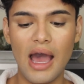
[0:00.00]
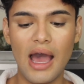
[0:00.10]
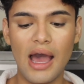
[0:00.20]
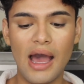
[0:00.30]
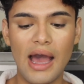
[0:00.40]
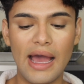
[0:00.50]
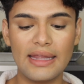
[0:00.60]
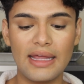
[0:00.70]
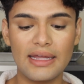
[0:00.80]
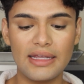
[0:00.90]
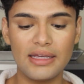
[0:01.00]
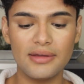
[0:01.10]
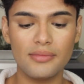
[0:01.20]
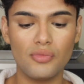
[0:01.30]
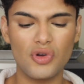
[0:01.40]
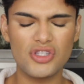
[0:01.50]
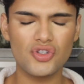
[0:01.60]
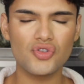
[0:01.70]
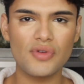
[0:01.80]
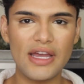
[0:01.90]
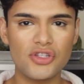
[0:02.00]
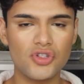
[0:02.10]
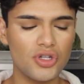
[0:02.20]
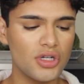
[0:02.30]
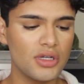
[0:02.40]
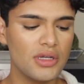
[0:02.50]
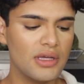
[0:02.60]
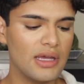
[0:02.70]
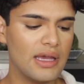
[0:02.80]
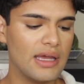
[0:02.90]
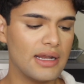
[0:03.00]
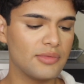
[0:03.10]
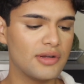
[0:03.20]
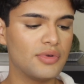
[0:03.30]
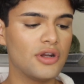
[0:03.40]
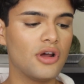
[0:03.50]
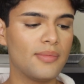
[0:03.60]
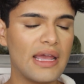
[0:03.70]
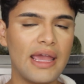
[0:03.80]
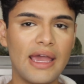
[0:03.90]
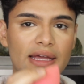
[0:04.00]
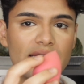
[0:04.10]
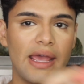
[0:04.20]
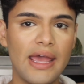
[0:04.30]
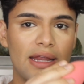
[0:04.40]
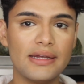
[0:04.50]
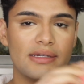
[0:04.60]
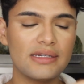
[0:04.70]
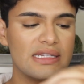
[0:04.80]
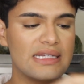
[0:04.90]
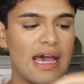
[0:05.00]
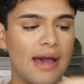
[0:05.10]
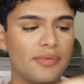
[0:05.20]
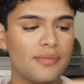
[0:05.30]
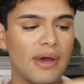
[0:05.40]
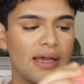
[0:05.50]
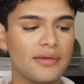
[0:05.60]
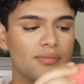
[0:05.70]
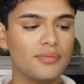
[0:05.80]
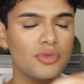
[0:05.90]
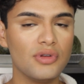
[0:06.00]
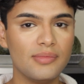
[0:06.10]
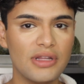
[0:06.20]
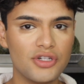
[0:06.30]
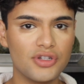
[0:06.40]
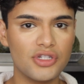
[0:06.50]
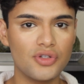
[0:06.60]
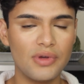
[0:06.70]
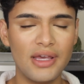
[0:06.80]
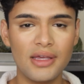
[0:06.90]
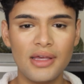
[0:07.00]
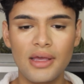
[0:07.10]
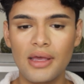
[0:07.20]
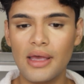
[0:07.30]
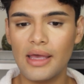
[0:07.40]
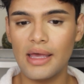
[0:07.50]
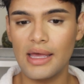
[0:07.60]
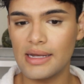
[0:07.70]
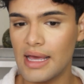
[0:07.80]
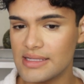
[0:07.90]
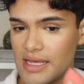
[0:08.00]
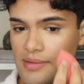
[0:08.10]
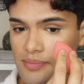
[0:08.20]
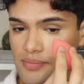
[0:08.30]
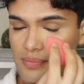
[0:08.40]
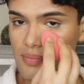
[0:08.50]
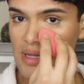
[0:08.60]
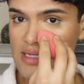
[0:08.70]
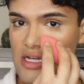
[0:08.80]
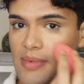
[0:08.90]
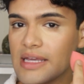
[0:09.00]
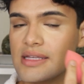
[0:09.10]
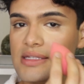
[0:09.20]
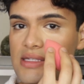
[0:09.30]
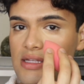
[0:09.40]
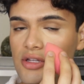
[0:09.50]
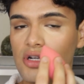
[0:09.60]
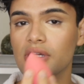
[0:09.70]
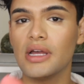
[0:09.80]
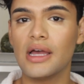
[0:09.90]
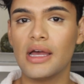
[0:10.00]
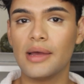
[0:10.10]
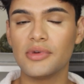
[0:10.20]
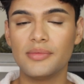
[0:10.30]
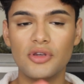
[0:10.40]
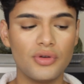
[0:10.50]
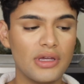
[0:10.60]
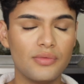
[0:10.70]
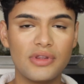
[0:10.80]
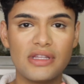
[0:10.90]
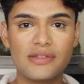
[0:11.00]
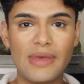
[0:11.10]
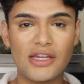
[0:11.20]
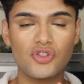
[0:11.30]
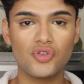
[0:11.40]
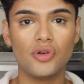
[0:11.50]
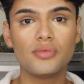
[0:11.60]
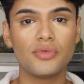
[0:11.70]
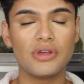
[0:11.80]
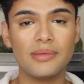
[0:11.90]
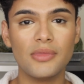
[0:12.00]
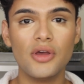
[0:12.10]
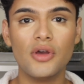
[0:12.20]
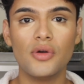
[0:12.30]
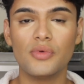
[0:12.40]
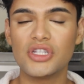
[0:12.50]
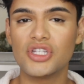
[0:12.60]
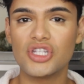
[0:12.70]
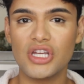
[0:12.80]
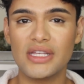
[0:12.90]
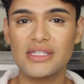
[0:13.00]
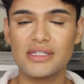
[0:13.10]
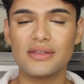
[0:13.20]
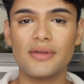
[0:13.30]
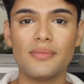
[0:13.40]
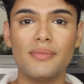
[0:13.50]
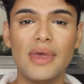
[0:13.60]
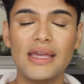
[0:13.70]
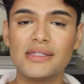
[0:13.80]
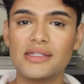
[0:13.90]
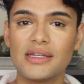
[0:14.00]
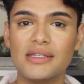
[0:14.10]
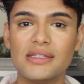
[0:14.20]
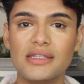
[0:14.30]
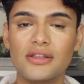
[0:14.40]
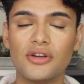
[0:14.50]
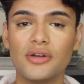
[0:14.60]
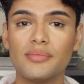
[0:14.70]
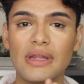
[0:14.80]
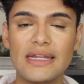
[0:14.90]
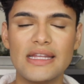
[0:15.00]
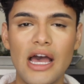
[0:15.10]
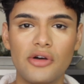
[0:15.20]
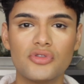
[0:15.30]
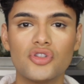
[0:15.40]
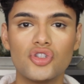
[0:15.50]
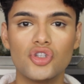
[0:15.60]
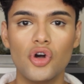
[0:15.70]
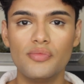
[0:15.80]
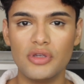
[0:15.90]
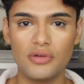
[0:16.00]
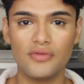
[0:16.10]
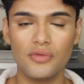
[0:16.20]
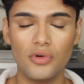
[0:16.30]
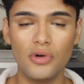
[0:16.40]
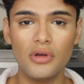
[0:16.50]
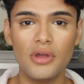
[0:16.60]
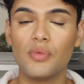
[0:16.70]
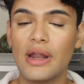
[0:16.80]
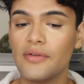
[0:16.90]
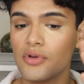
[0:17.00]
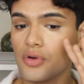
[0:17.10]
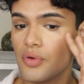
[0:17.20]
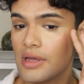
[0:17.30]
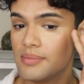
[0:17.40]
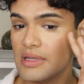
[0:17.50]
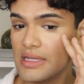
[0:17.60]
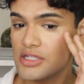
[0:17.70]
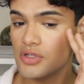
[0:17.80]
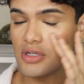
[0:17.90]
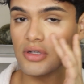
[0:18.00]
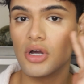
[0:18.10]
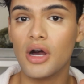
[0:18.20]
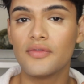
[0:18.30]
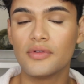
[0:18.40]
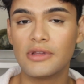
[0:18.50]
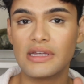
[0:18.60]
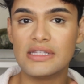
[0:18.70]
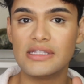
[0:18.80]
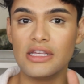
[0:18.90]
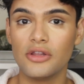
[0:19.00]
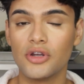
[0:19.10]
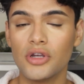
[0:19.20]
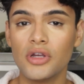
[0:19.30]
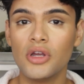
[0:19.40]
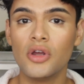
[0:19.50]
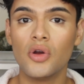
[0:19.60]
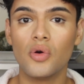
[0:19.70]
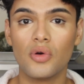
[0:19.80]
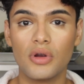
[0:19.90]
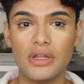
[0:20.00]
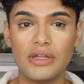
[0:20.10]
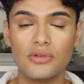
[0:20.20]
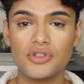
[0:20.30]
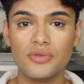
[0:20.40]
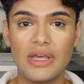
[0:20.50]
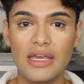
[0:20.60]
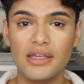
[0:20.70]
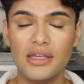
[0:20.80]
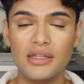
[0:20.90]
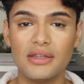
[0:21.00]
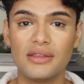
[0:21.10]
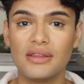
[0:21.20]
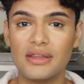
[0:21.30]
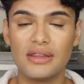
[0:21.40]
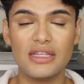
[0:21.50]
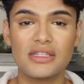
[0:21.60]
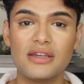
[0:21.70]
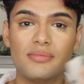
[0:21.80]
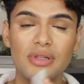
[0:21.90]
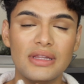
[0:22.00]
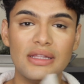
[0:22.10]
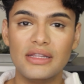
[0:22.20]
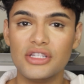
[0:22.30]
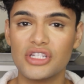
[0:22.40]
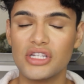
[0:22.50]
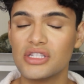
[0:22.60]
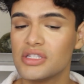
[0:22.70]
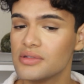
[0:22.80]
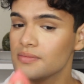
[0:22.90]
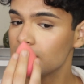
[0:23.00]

highlighting moisturizer, and I'm gonna put it on my hand and tap my beauty blender into it. And as I blend out my concealer, I'm gonna be going in with this MAC Strobe Cream, which just makes the concealer blend out so beautiful. Whatever crepiness you could have got from the concealer or a little too cakey, this completely just